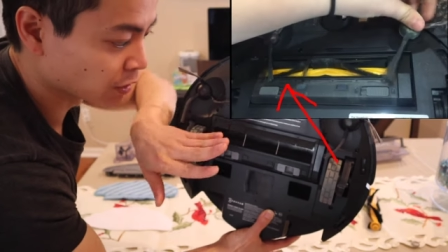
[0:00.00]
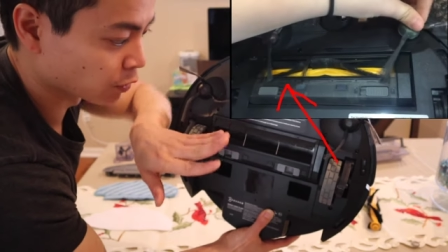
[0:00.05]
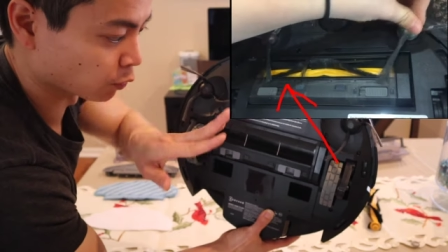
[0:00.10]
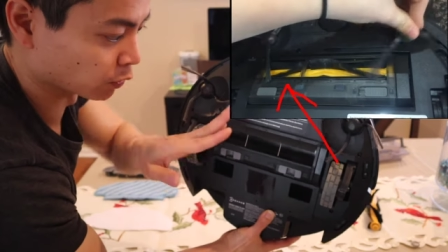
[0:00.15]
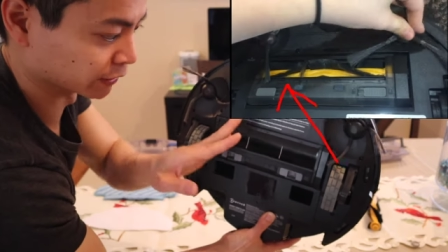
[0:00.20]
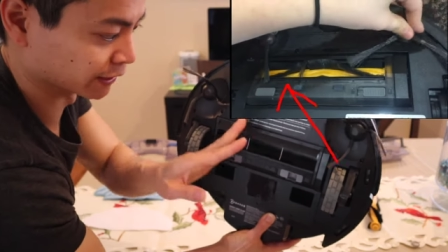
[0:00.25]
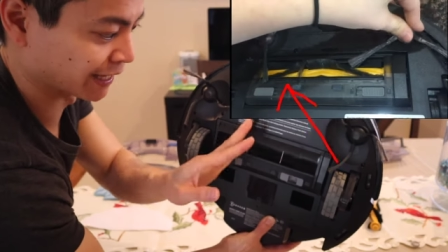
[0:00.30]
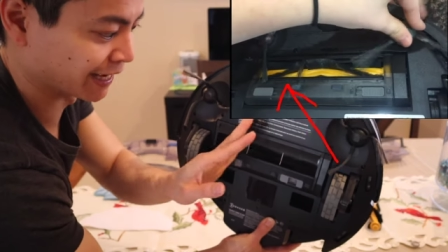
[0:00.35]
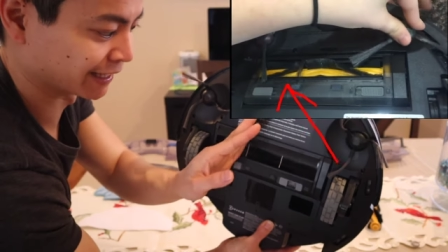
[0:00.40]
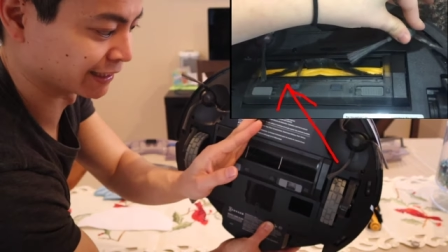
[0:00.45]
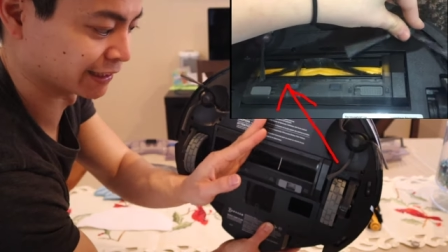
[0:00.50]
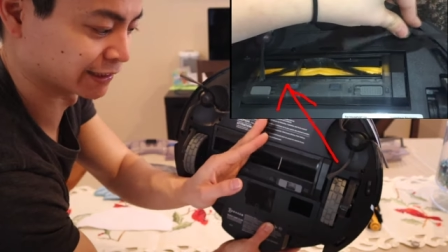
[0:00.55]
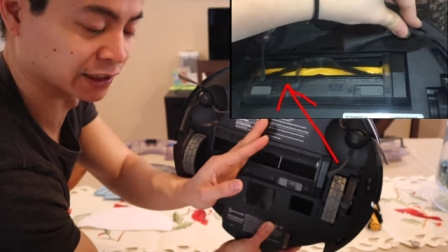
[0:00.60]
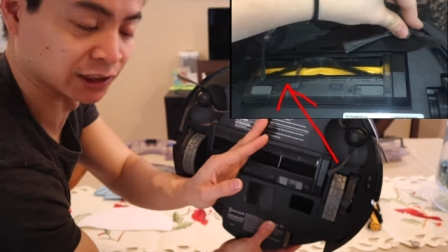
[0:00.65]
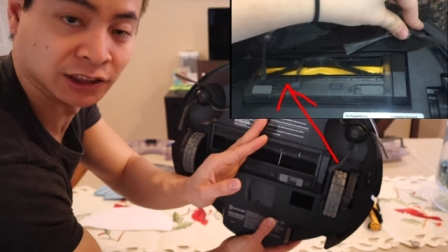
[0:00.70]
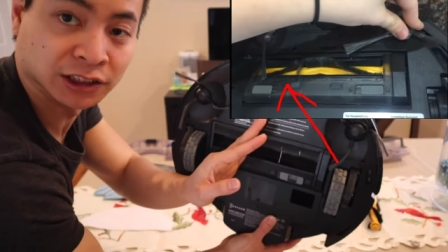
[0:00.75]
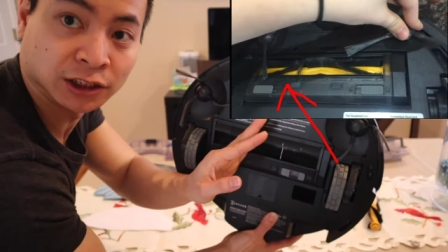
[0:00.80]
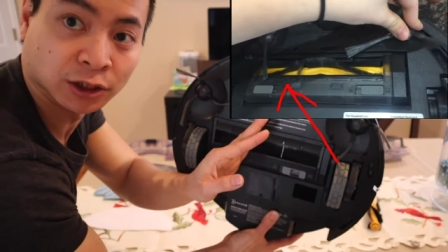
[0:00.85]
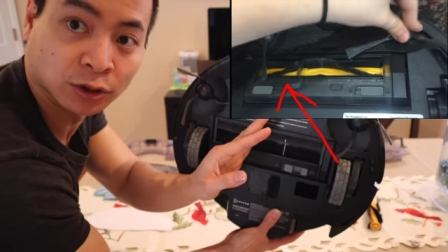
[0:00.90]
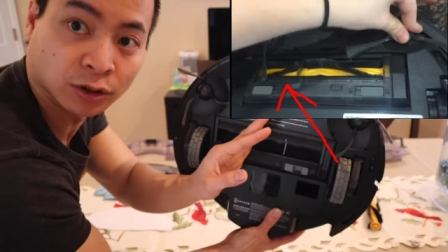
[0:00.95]
where they had like
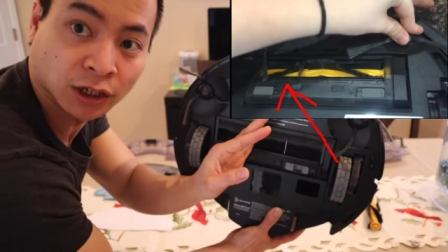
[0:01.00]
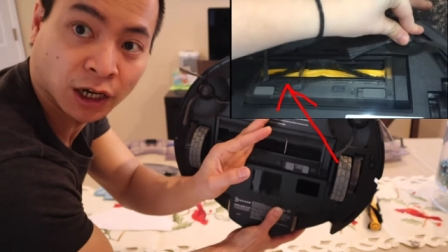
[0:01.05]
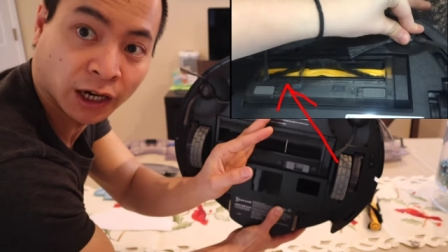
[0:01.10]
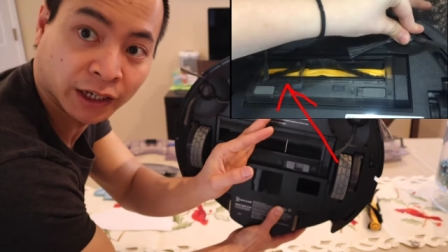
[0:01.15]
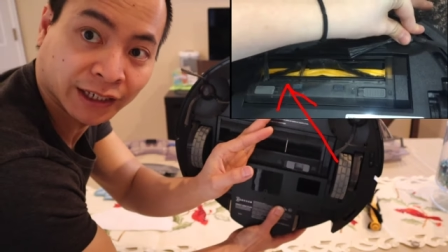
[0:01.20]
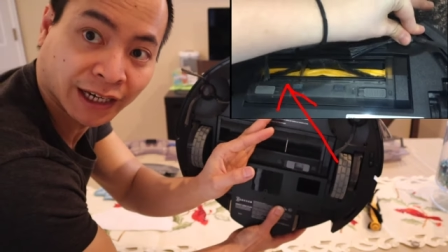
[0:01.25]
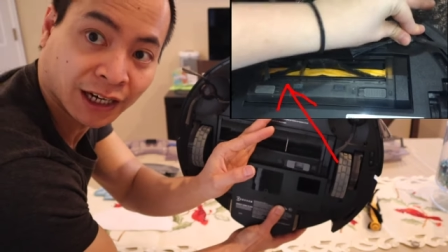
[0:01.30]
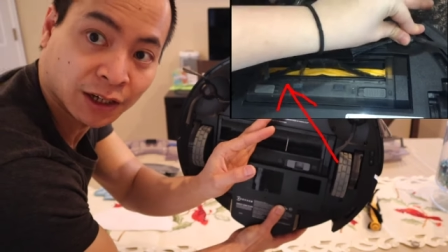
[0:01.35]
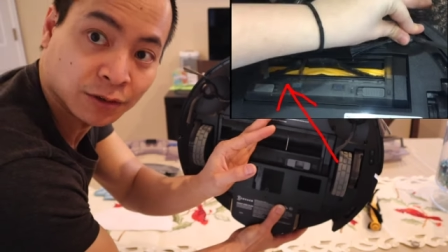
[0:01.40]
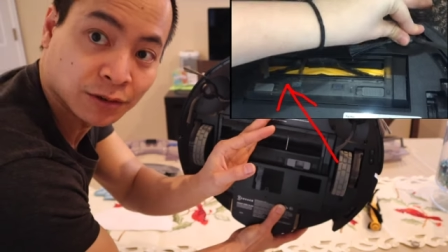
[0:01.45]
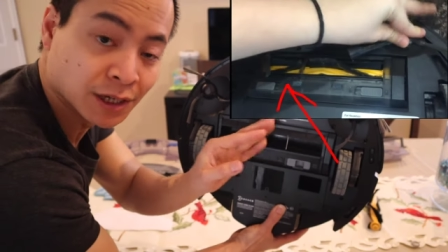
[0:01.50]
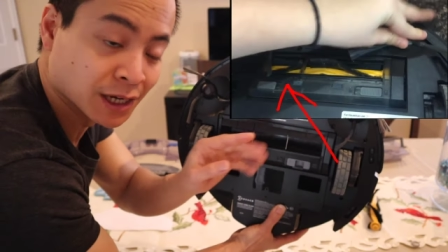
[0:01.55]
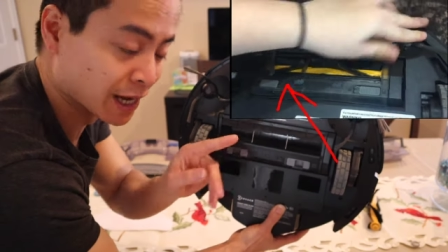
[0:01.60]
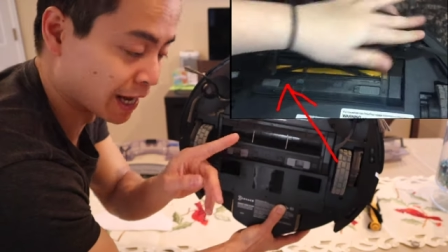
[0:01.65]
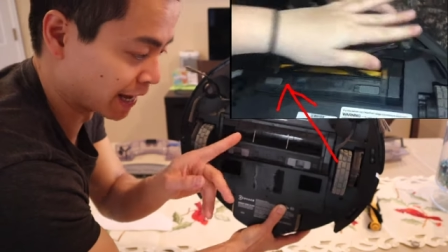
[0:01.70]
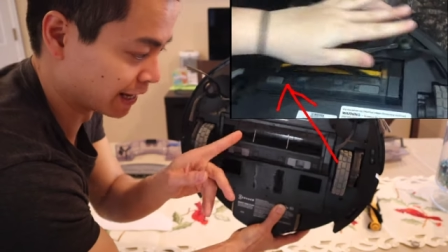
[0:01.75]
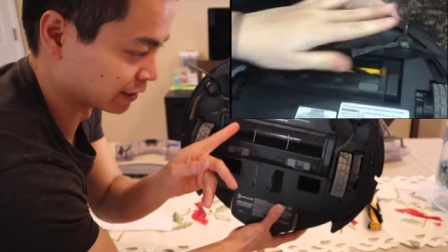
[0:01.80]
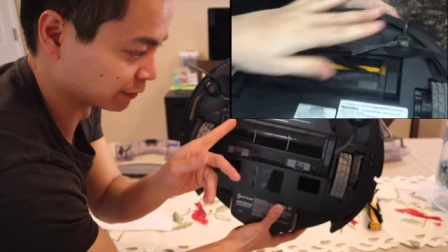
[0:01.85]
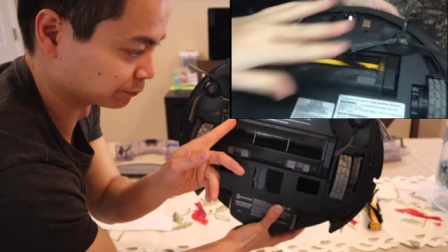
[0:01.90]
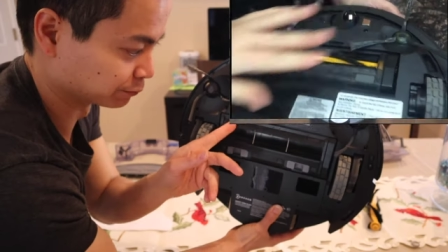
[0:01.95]
a little cutout
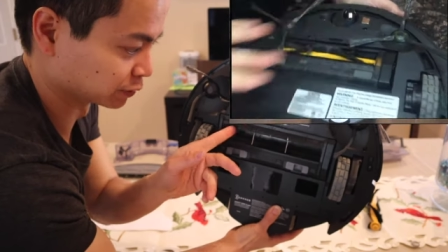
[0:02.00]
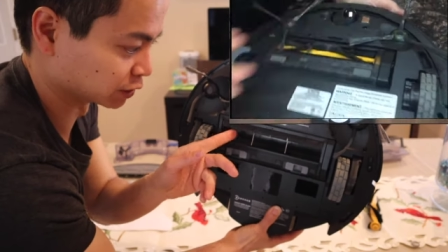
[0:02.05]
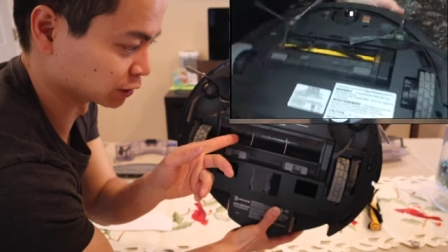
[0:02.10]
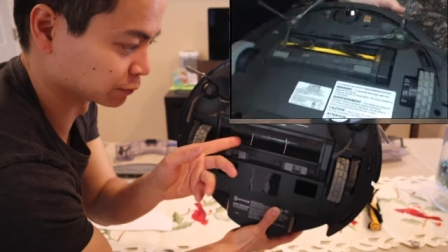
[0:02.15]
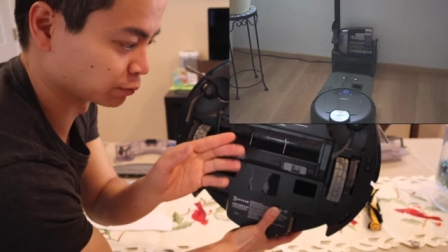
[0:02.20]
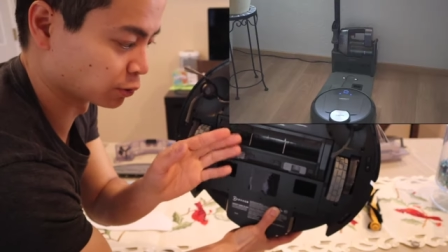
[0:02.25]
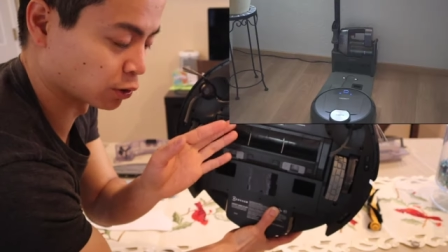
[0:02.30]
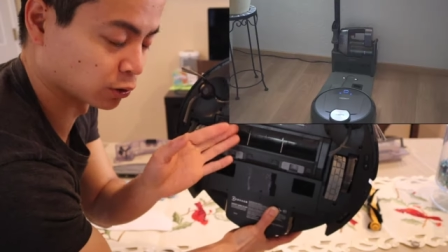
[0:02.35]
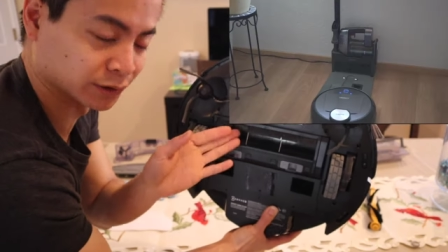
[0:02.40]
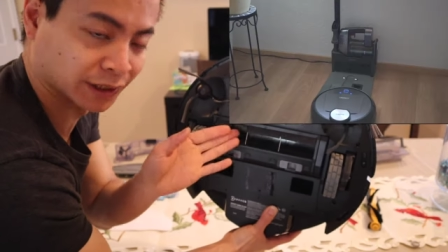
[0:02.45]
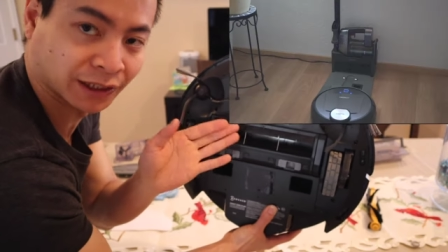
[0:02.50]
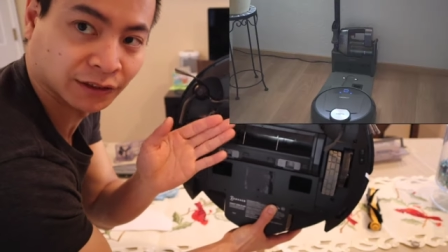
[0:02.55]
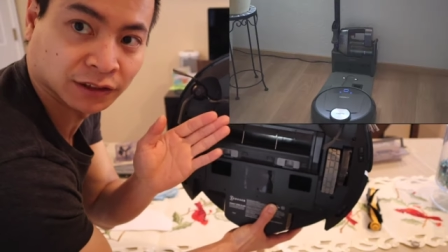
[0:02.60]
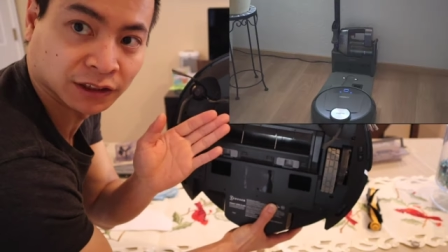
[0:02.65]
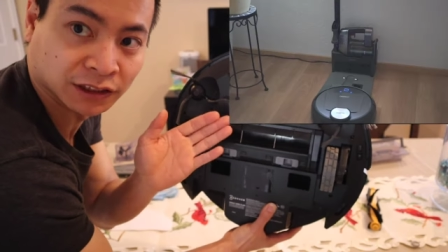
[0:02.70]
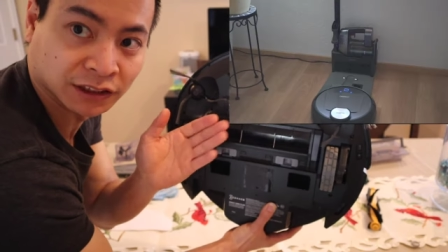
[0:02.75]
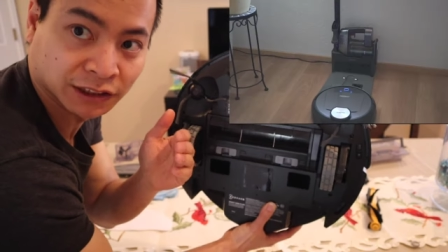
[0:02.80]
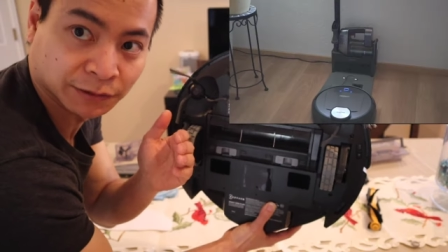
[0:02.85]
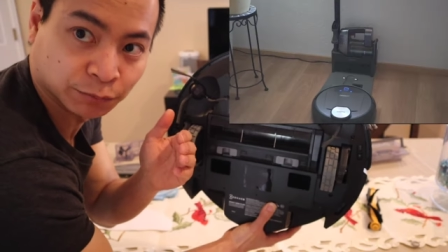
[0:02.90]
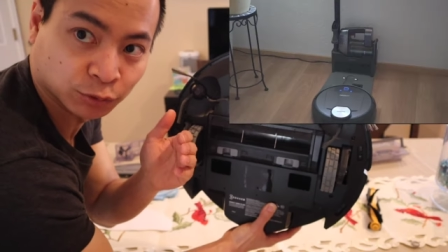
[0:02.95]
and it just pulled
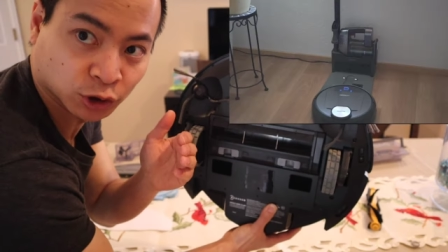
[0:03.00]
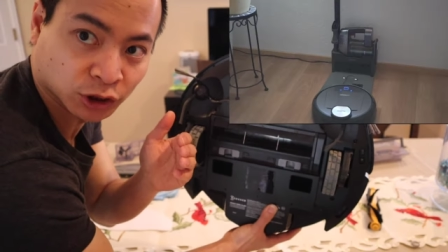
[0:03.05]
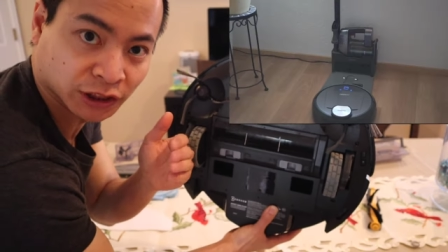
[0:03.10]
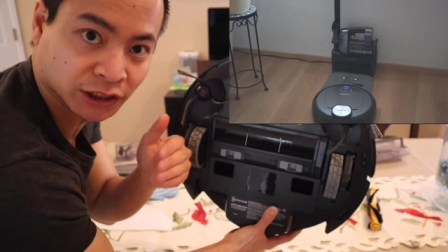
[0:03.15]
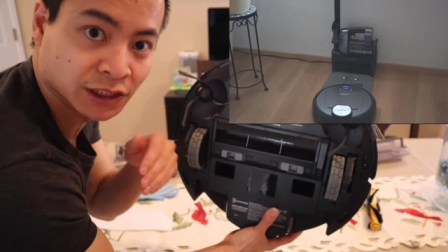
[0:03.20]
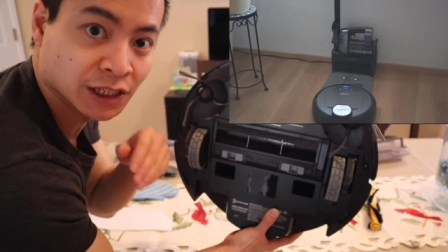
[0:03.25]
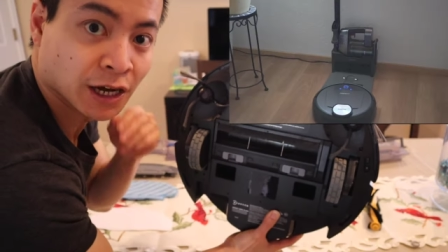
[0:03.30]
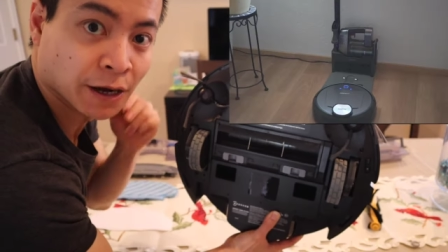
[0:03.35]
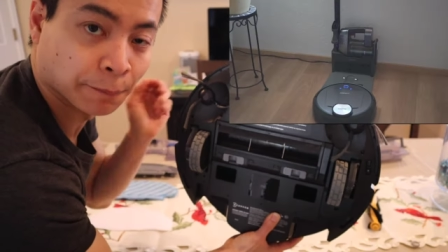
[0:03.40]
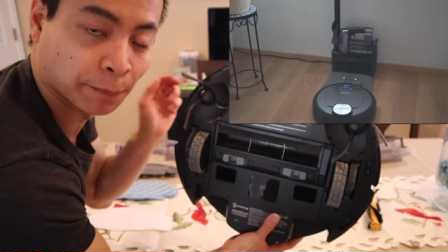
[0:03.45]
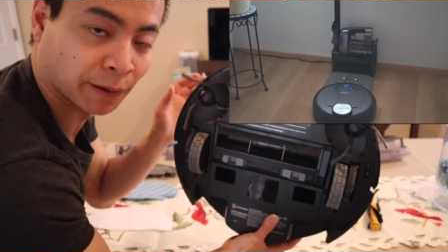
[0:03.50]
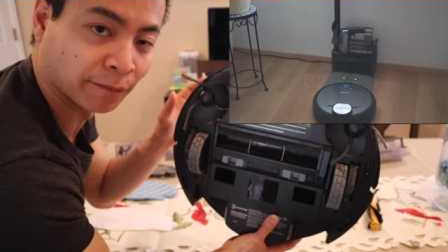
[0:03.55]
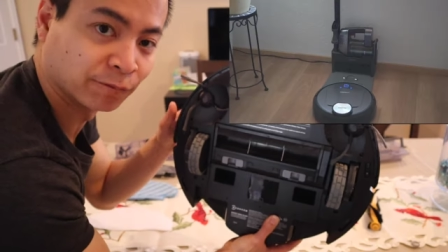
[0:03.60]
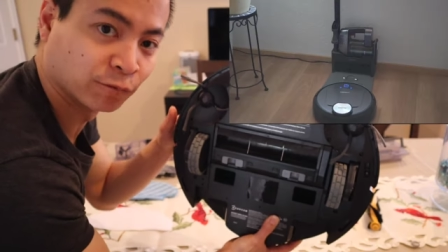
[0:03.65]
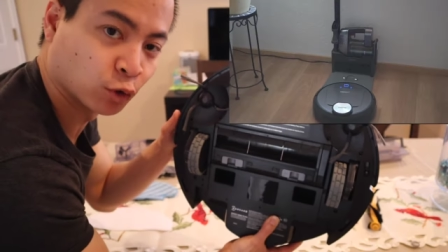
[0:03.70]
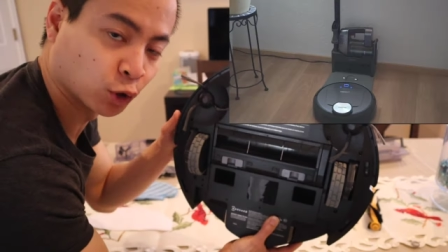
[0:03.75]
out the debris. But